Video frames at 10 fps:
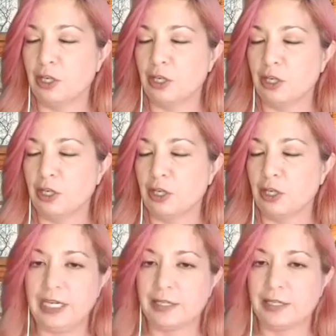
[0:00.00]
March
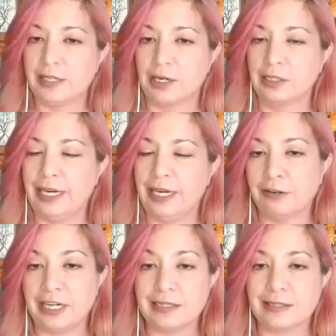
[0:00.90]
20th are
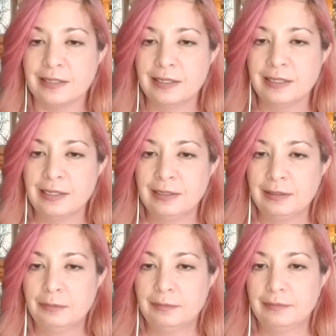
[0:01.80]
Aries.
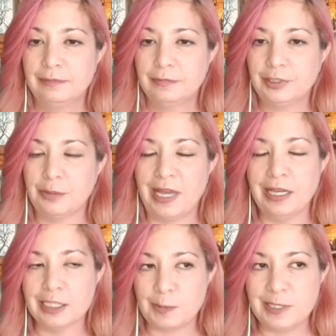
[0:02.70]
So my
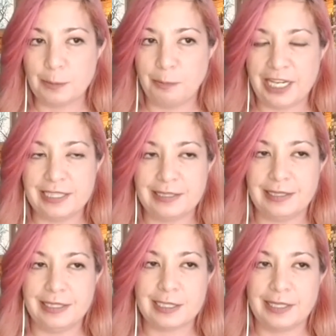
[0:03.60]
husband's a
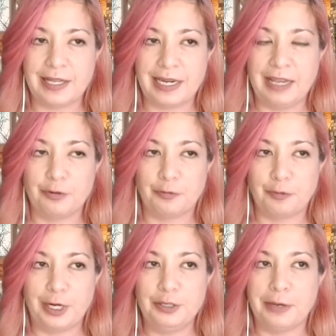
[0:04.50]
Pisces, and then I have a
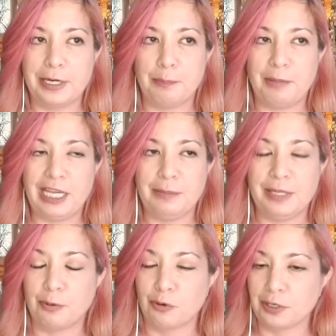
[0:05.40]
friend who had a
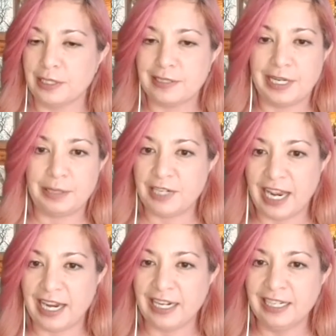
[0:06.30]
baby born the same
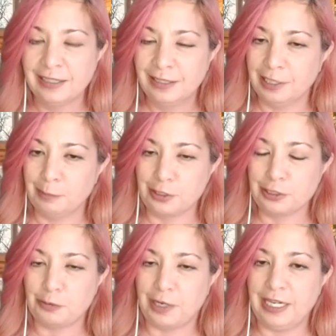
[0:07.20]
day on
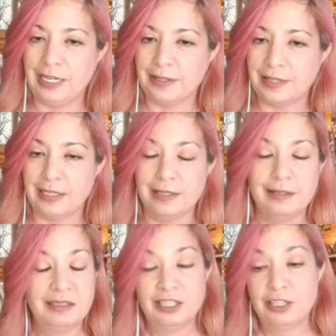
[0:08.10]
March 20th, and
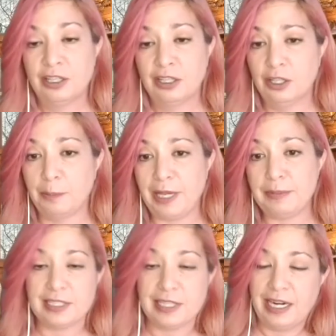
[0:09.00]
her
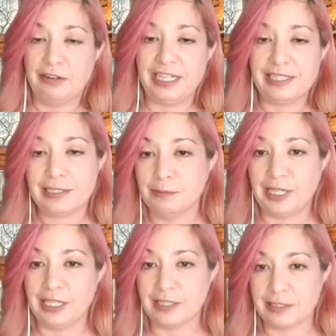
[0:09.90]
baby's an Aries
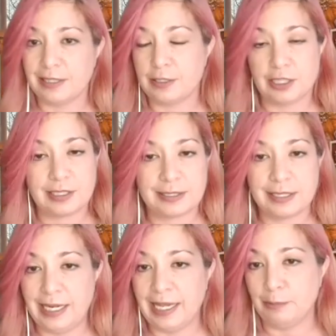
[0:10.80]
because the
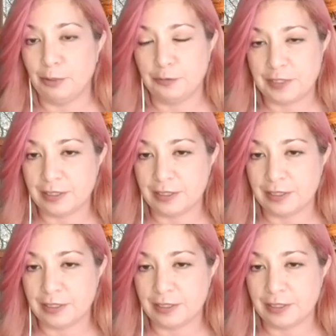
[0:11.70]
sun had moved